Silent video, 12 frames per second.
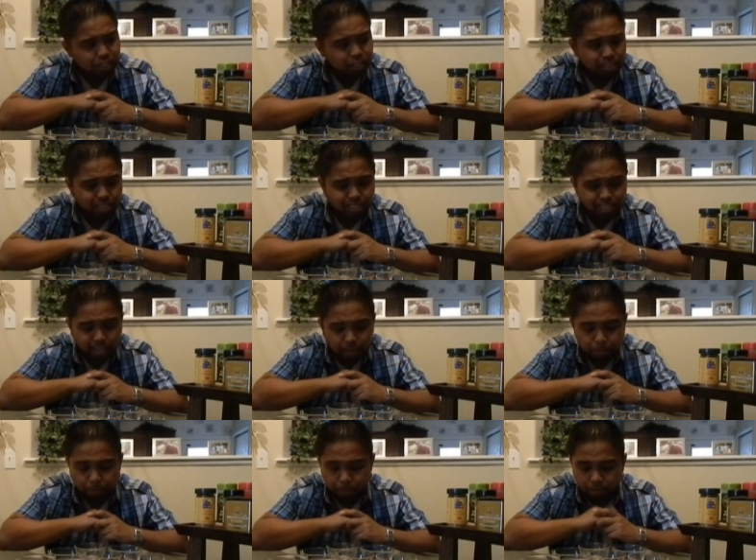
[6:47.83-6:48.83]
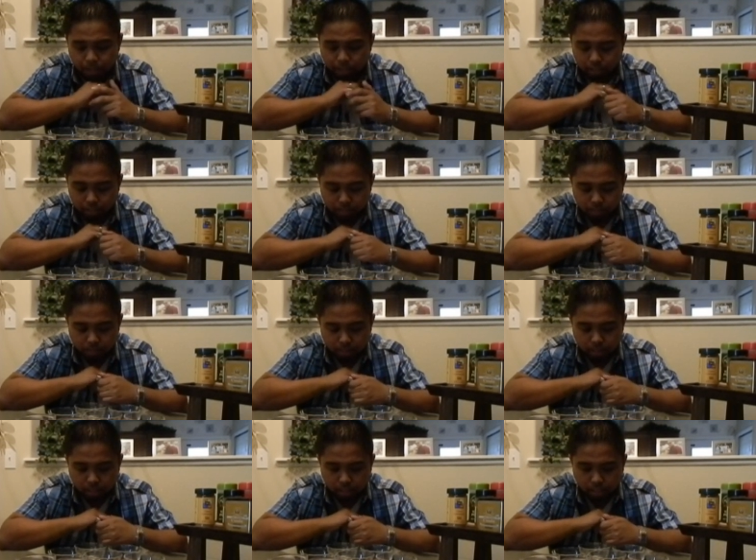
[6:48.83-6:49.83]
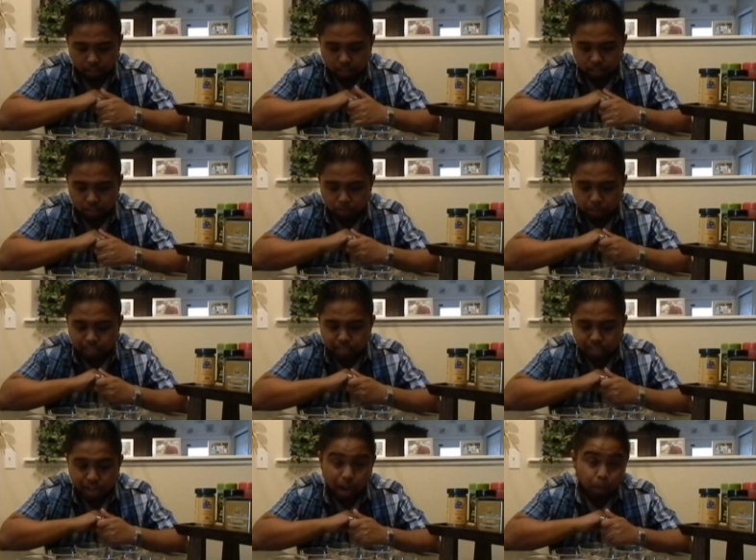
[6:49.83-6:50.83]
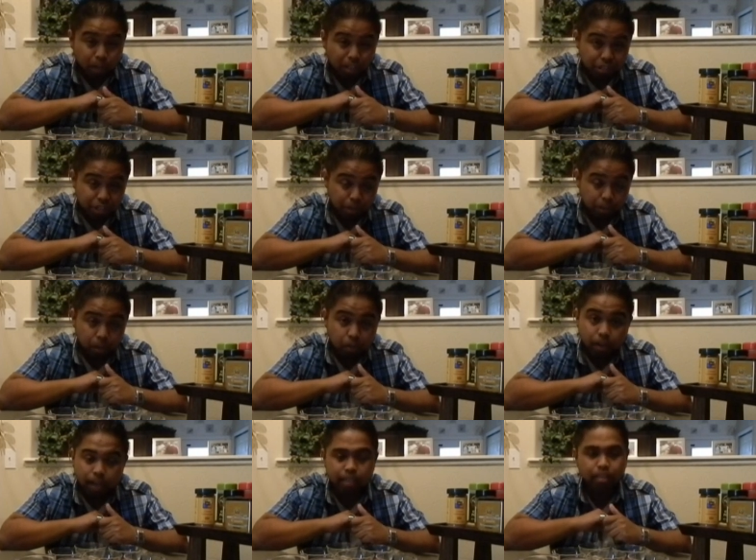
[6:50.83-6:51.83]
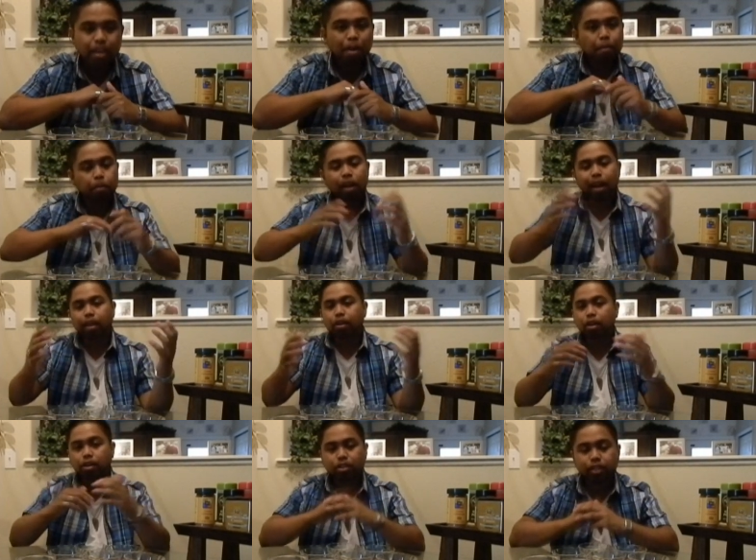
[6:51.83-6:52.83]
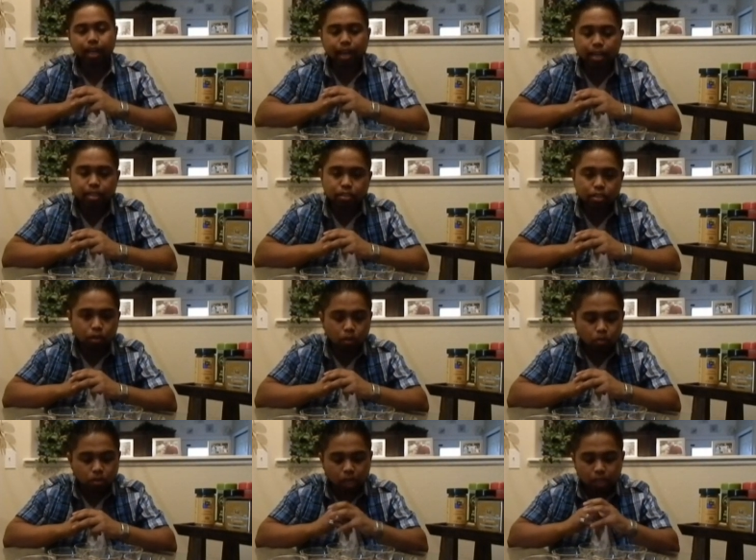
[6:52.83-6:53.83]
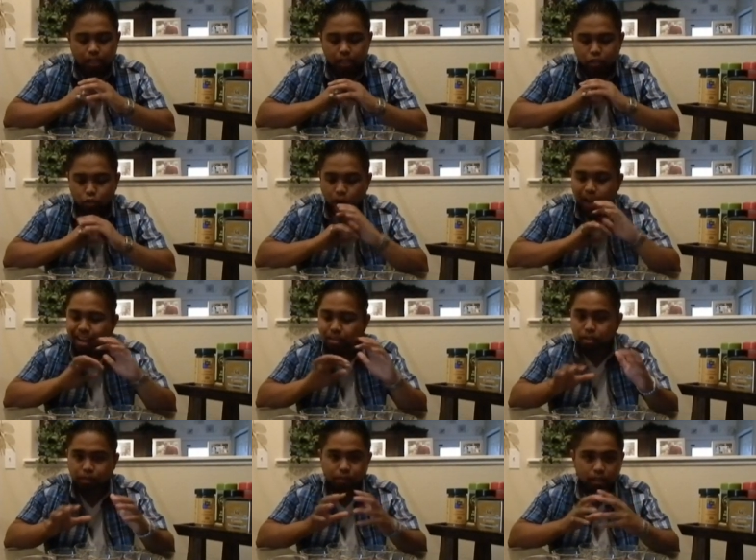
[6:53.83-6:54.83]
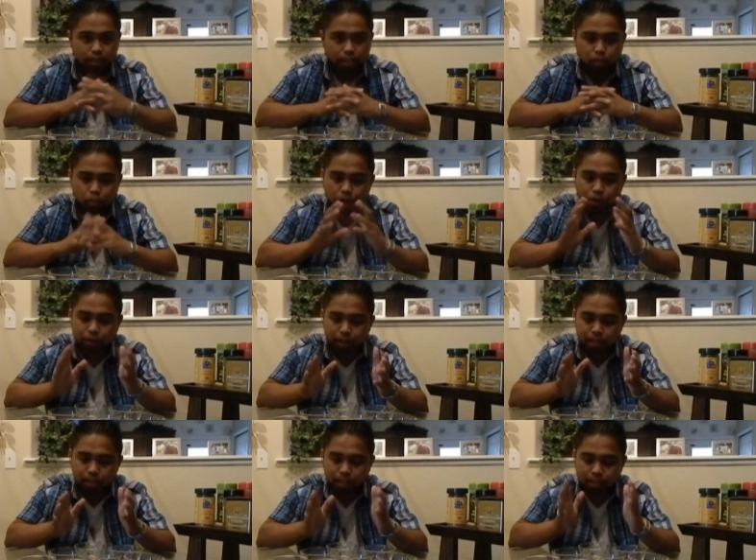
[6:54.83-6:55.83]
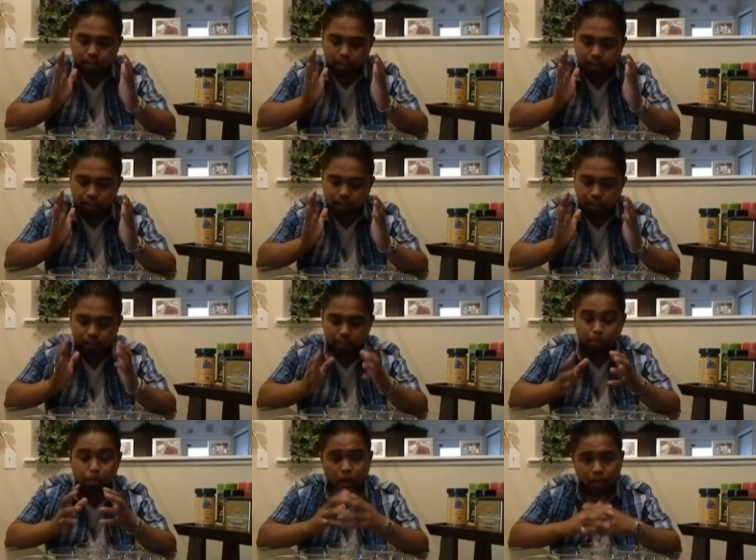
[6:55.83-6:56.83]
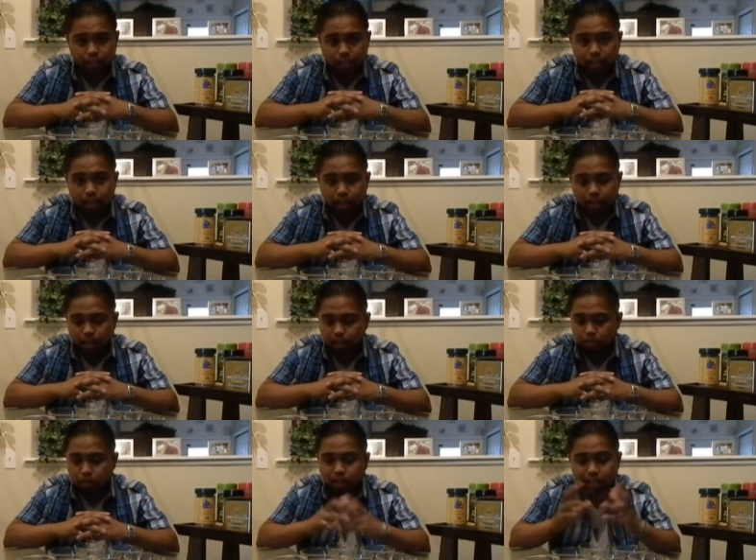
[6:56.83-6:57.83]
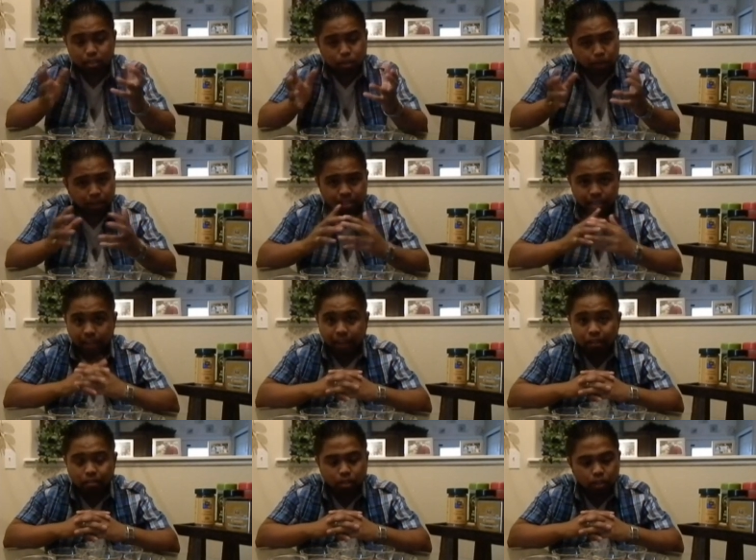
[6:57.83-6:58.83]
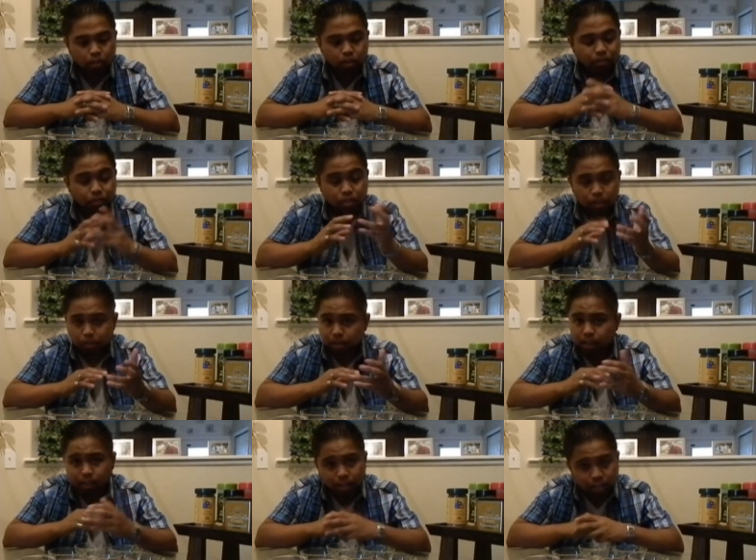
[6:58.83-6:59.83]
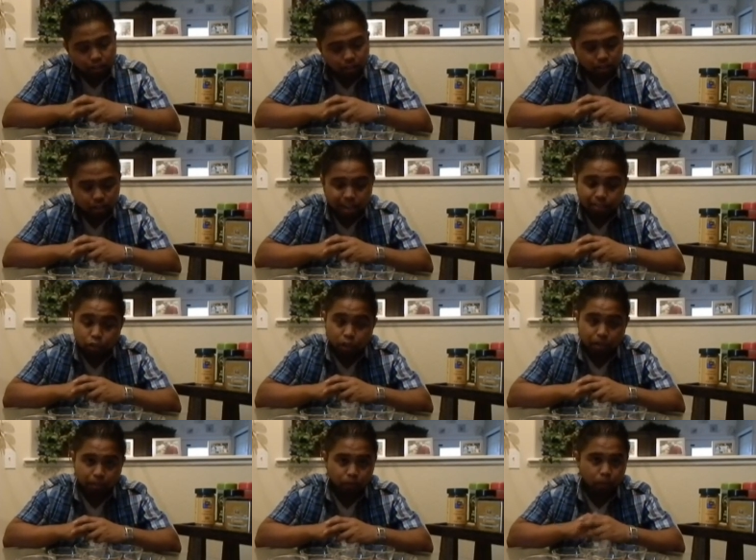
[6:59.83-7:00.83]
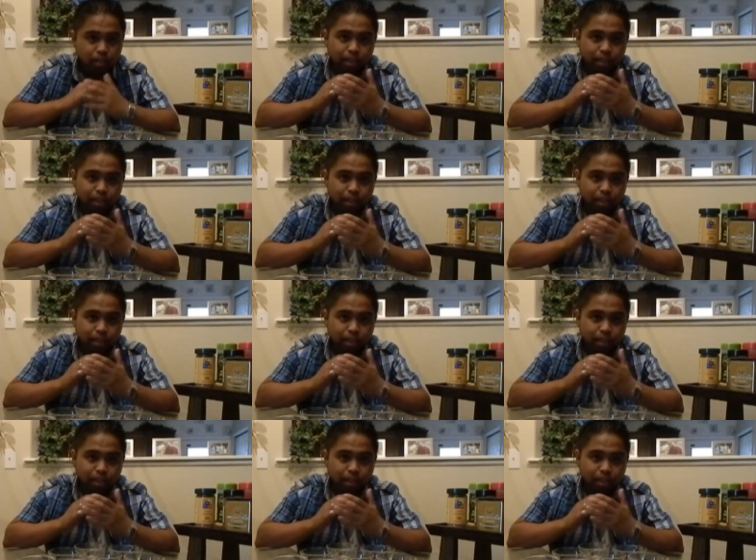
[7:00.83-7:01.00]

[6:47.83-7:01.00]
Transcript: just a sample of the spices that I want to share with you guys. But I encourage you guys, you know, try out different things when you're in the market. Look at the spice aisle. You know, if there's something there that you haven't tried before,